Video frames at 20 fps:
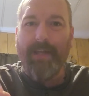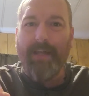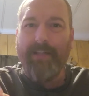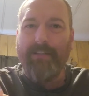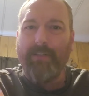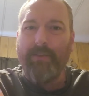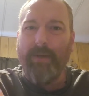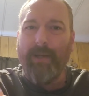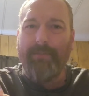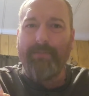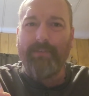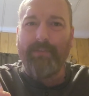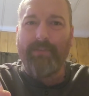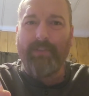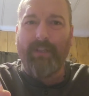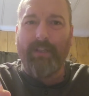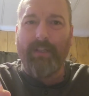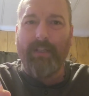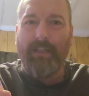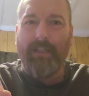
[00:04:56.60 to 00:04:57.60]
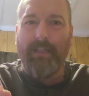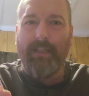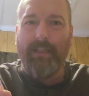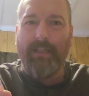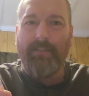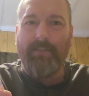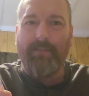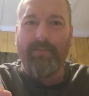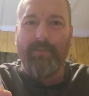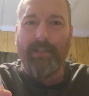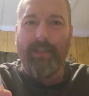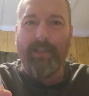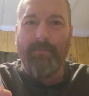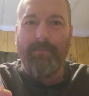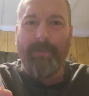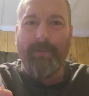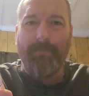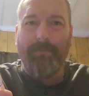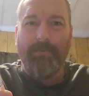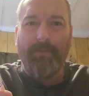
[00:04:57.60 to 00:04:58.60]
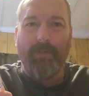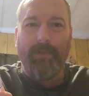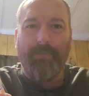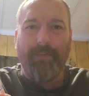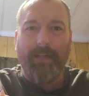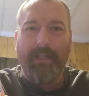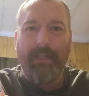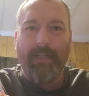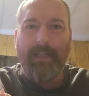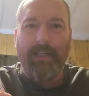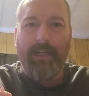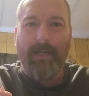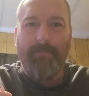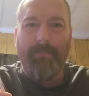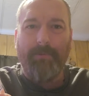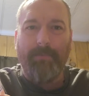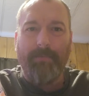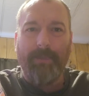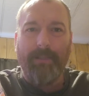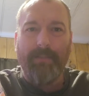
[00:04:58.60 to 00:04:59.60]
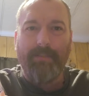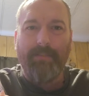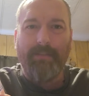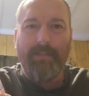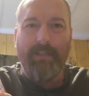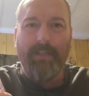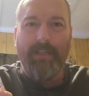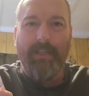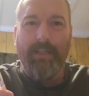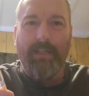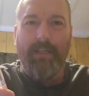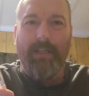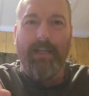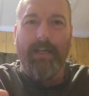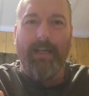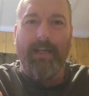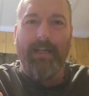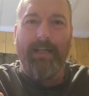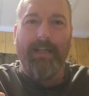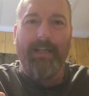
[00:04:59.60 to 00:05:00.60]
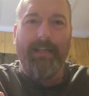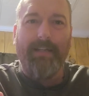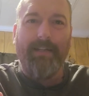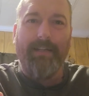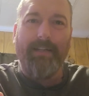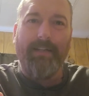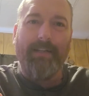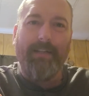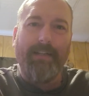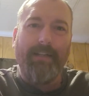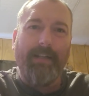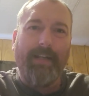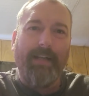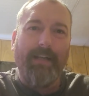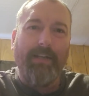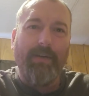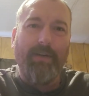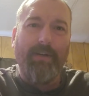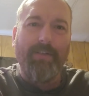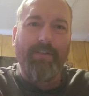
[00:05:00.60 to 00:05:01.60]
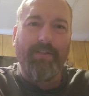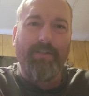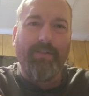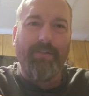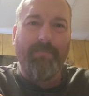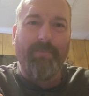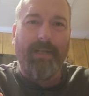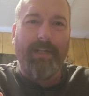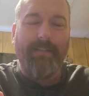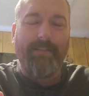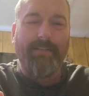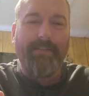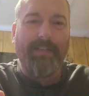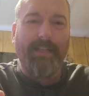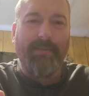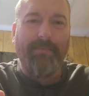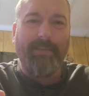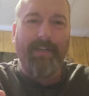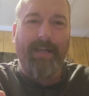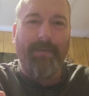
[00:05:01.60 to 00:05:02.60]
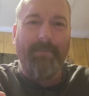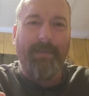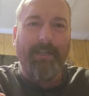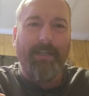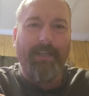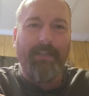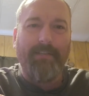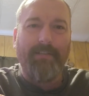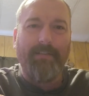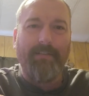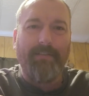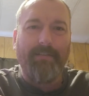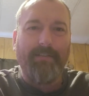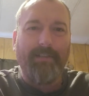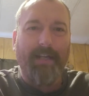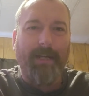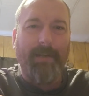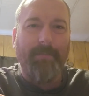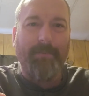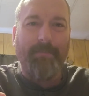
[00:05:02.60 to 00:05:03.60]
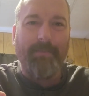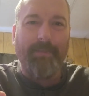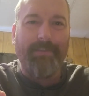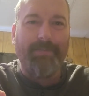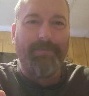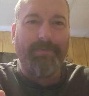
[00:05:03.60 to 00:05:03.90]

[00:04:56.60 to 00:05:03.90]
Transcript: do have to start getting into letting people know if I get compliments. And And I know I should, but at the same time, I get compliments